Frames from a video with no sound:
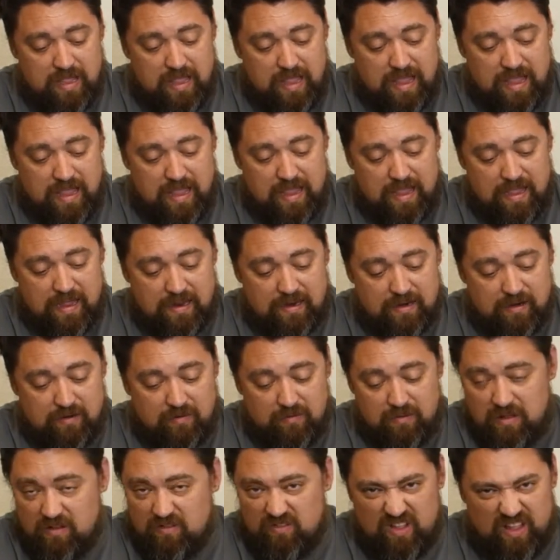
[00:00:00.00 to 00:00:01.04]
and
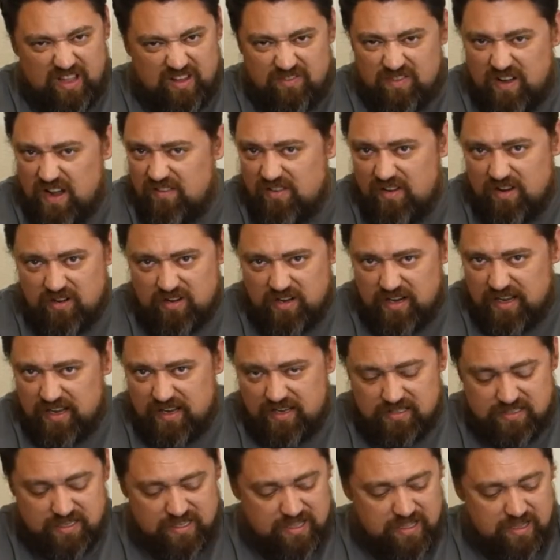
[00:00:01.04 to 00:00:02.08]
of like 500
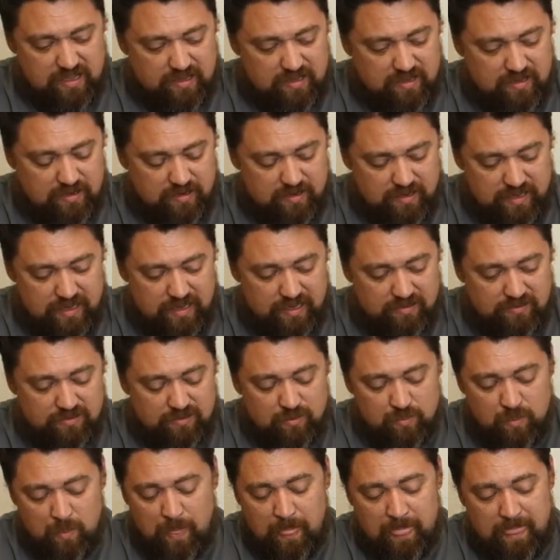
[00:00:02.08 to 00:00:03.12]
gigs, I think, each.
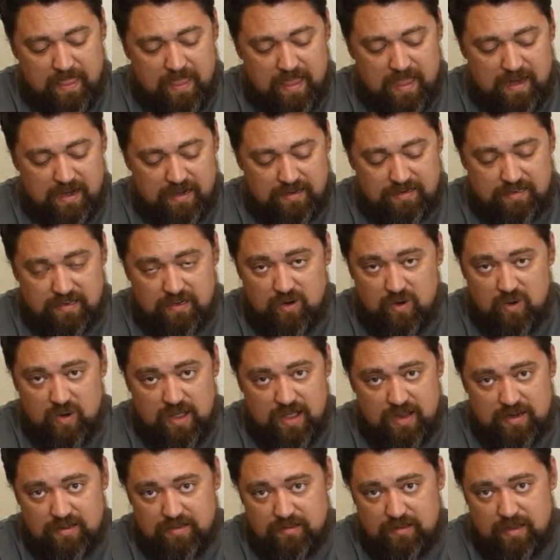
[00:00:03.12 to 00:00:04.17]
And I did go
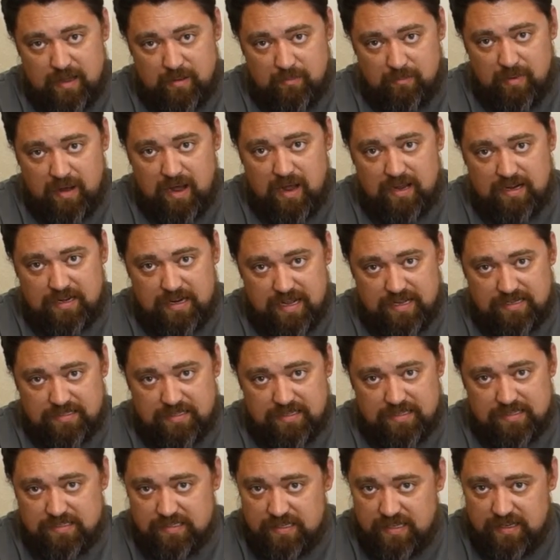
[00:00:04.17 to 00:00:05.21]
ahead and buy an
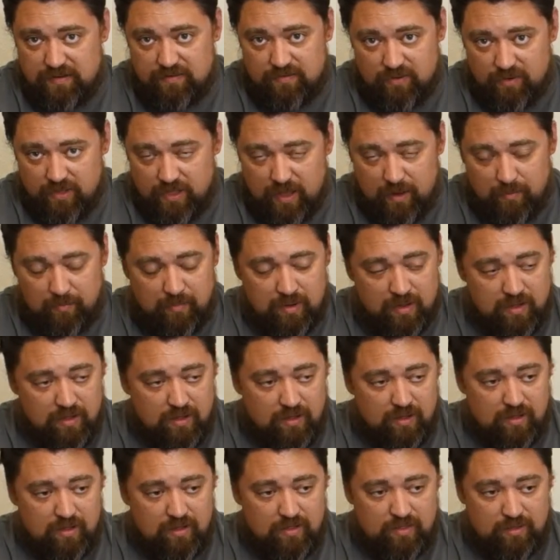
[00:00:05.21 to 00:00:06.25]
SSD for them.
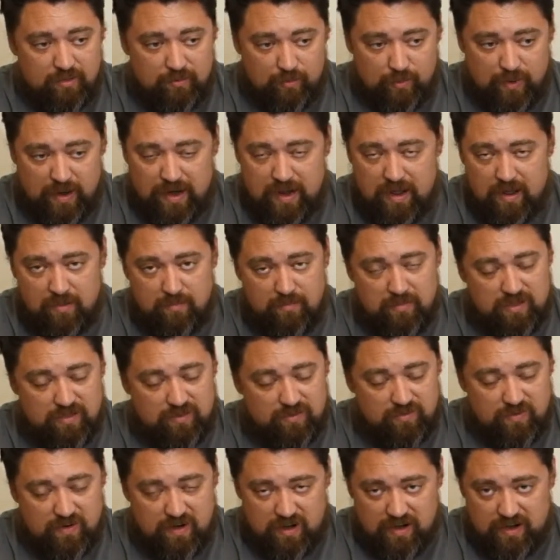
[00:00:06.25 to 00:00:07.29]
The RAM
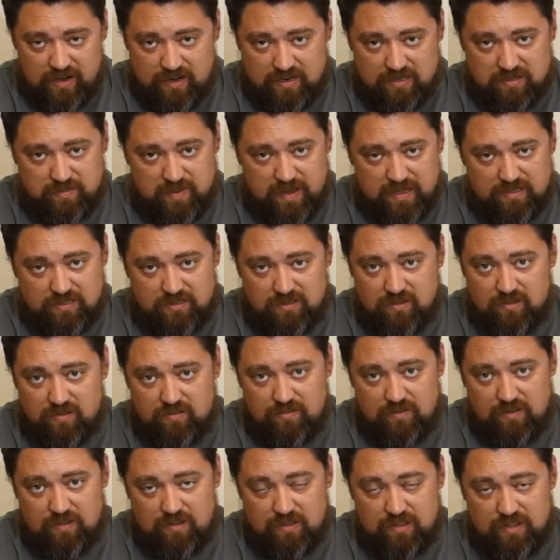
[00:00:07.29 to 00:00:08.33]
is very
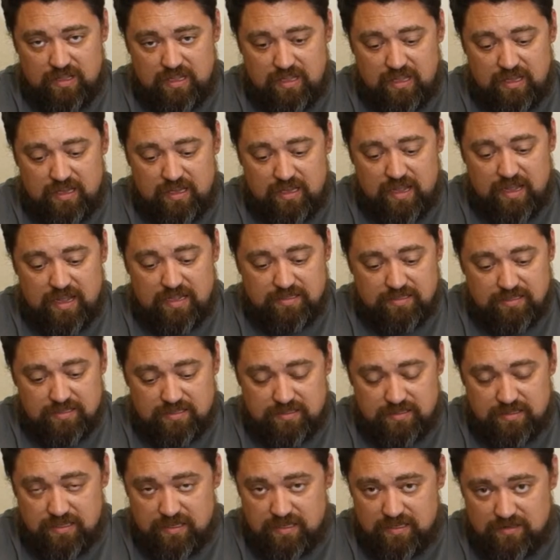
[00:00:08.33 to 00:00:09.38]
inexpensive. The
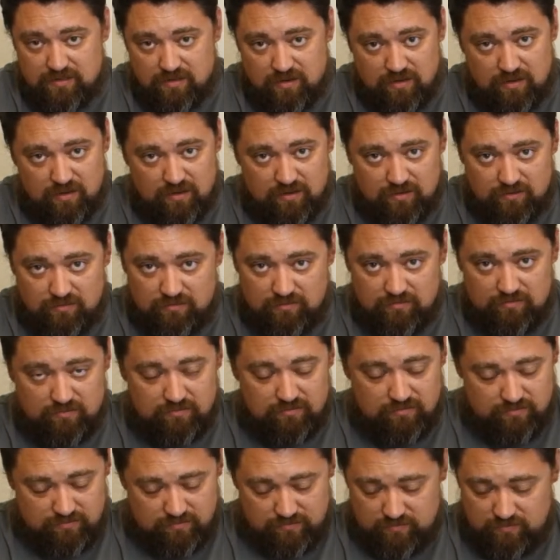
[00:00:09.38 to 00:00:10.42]
SSDs are
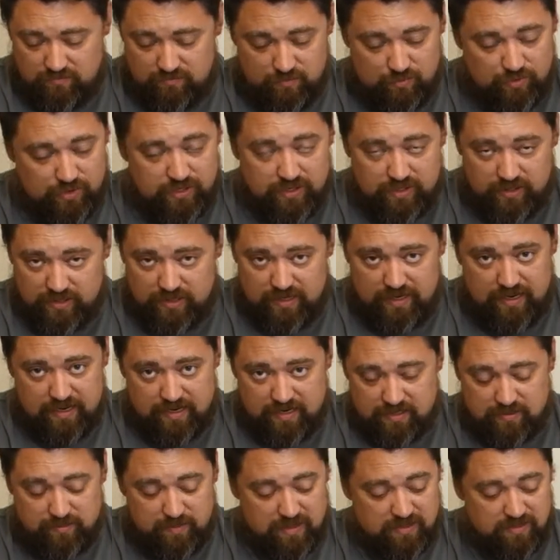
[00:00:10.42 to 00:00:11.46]
really
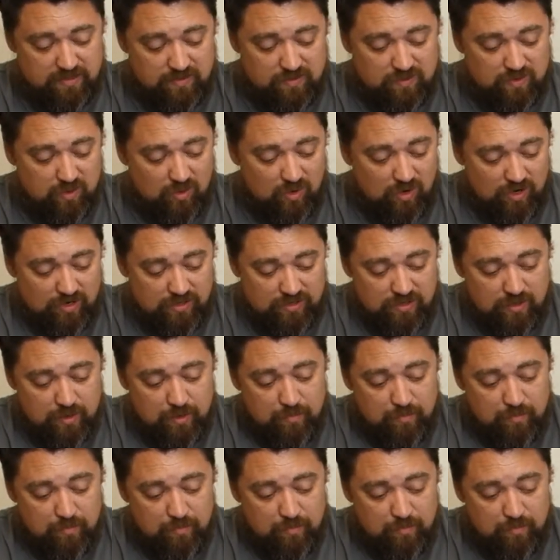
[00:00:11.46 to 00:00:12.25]
inexpensive storage